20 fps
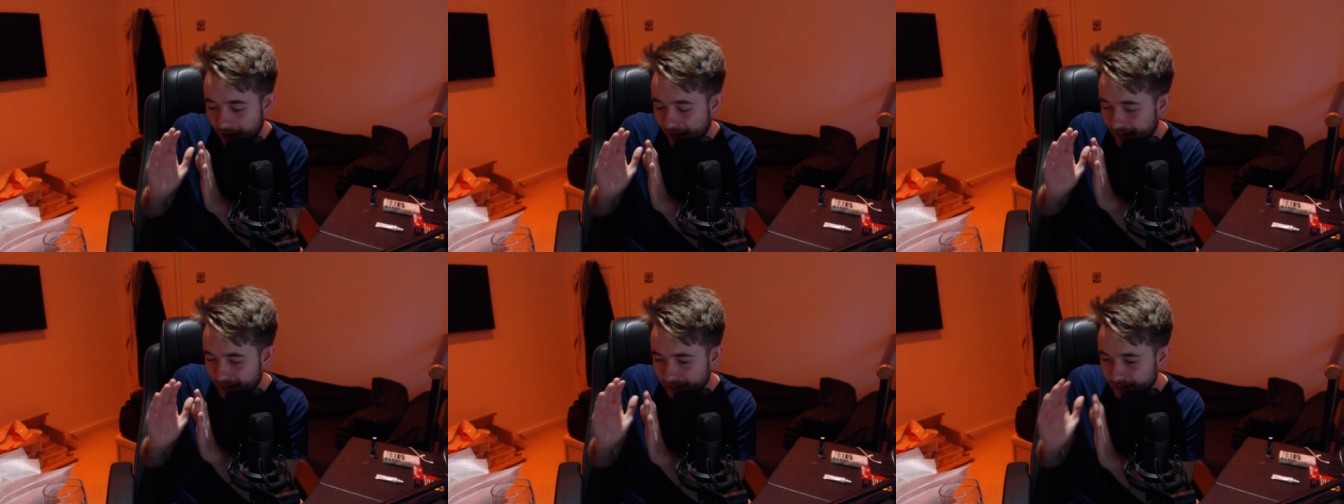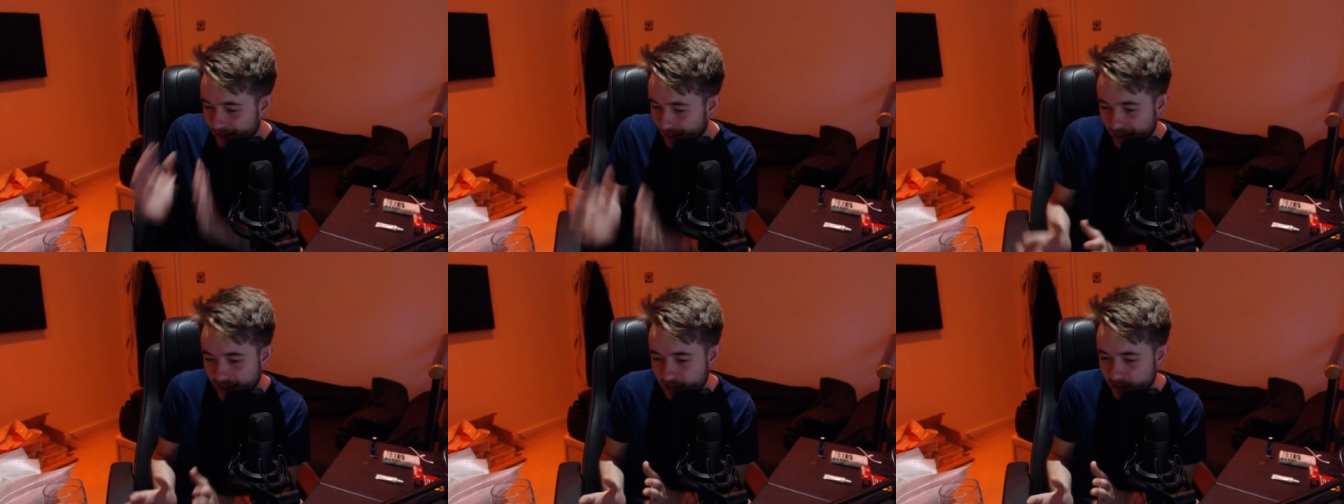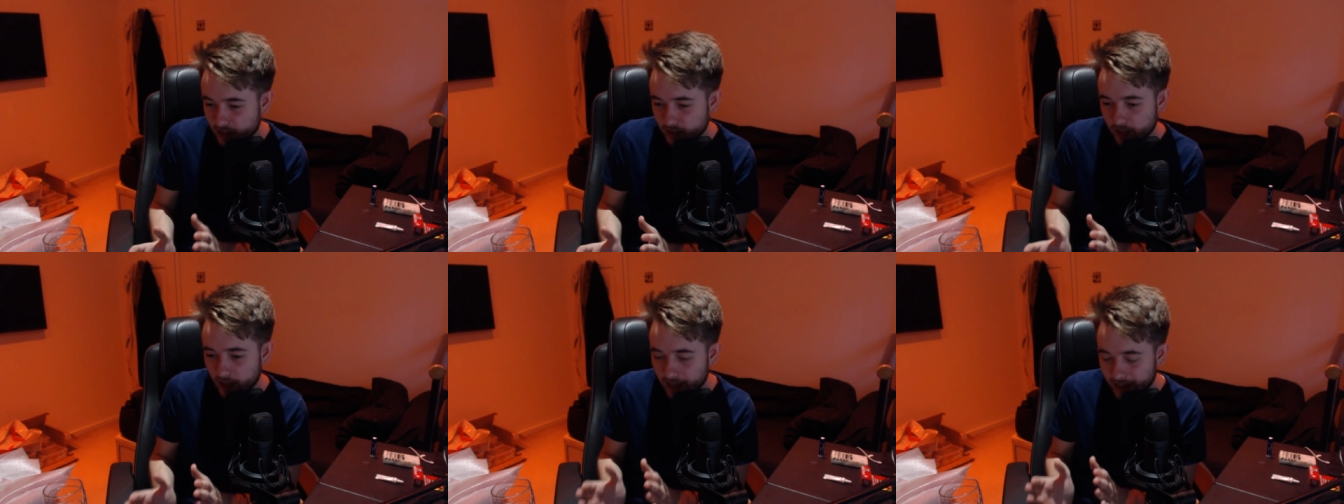and
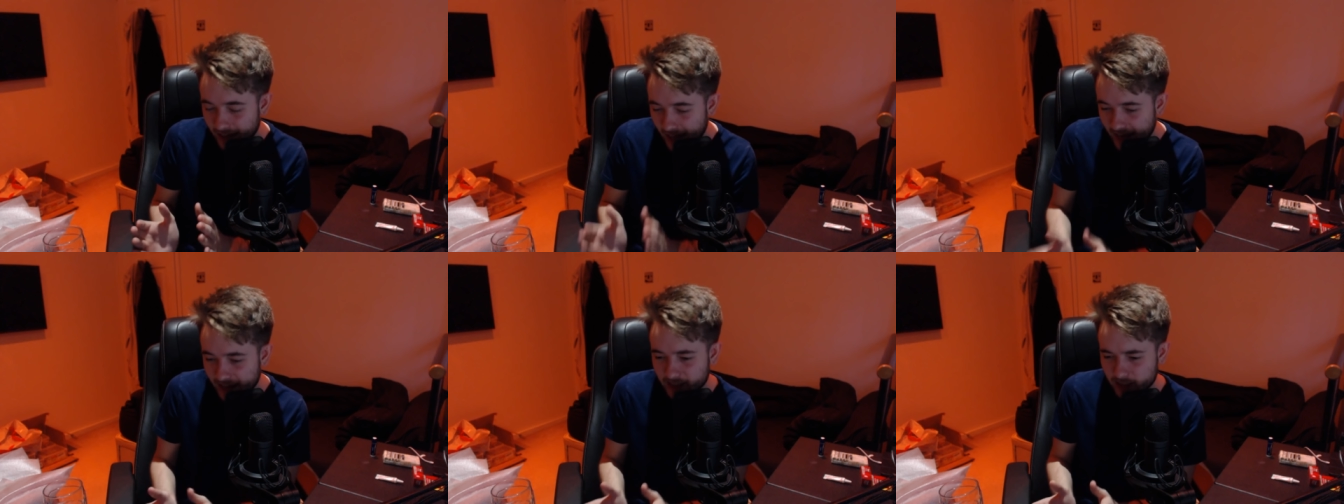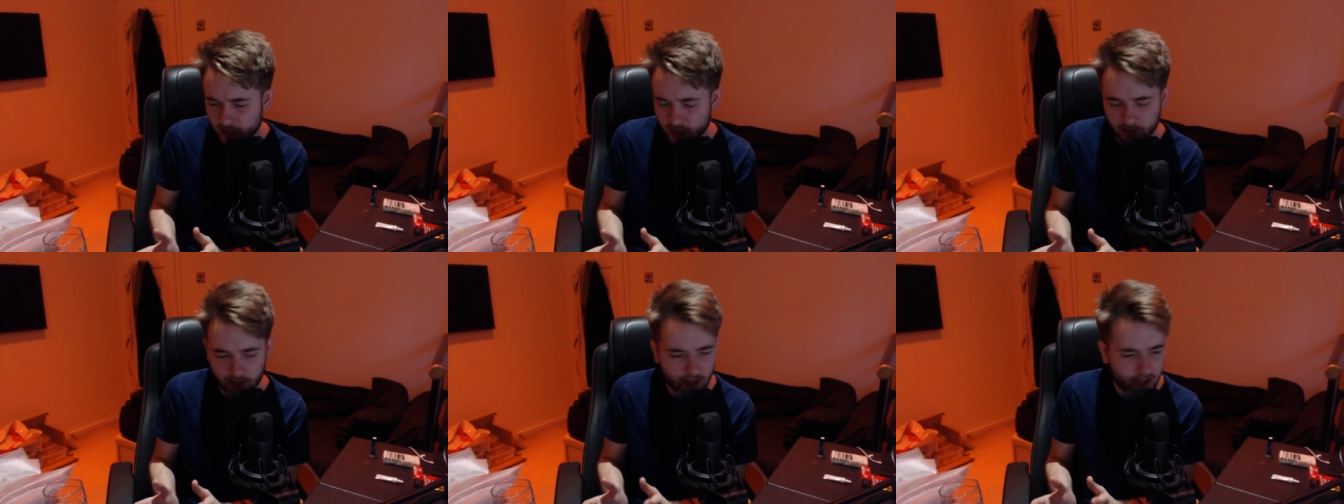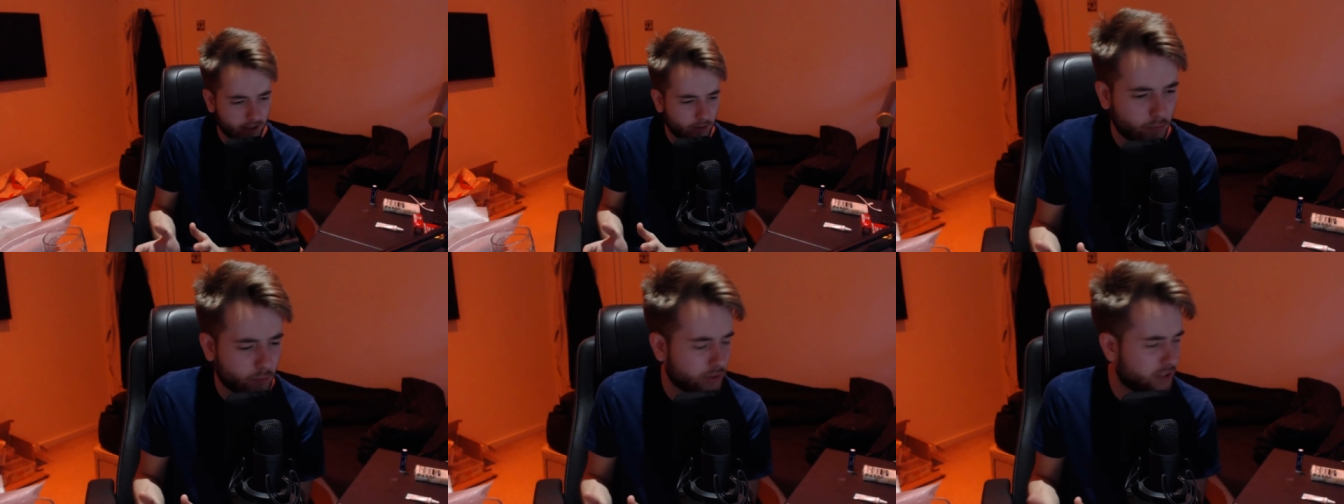Alex... Alex...
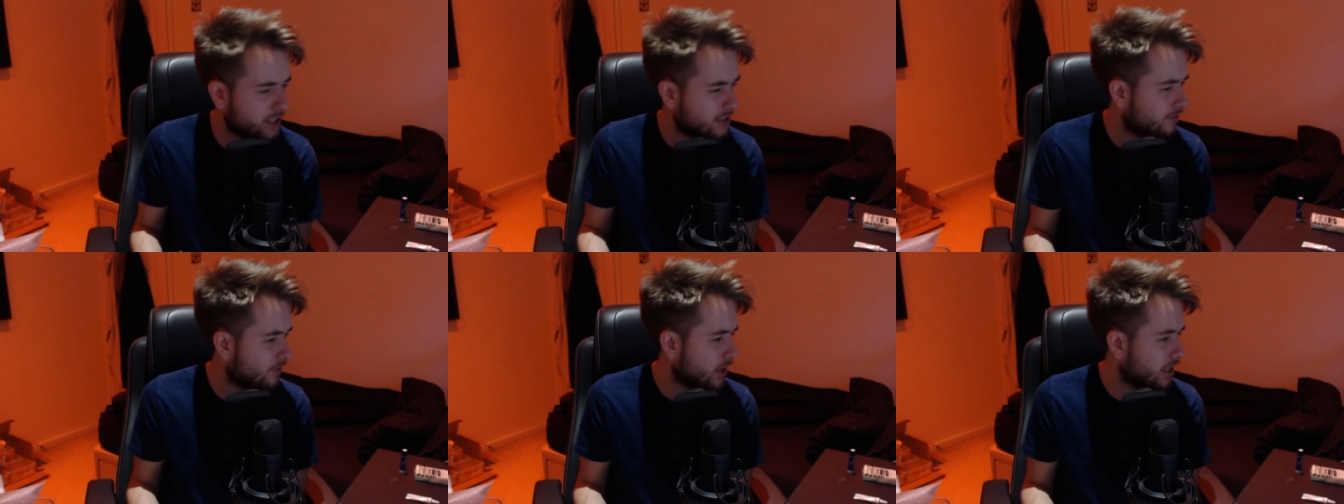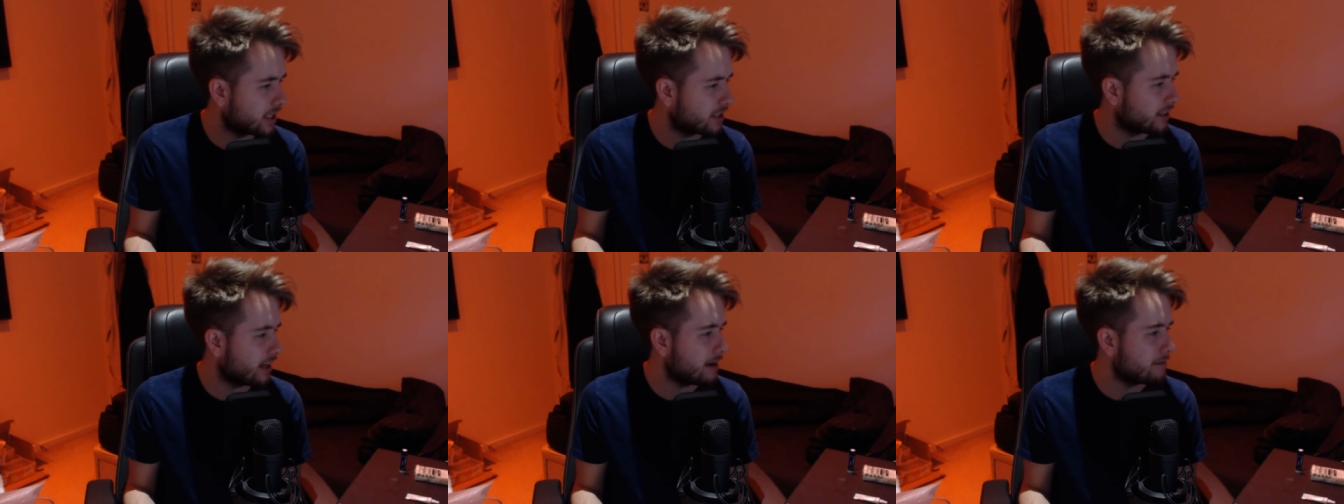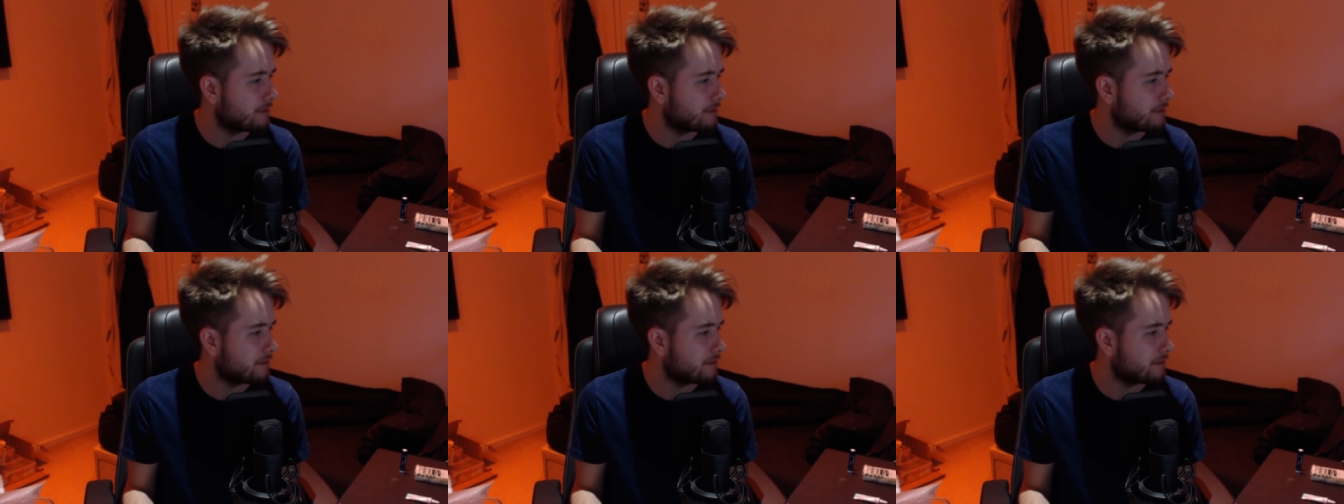Uh, what's his fucking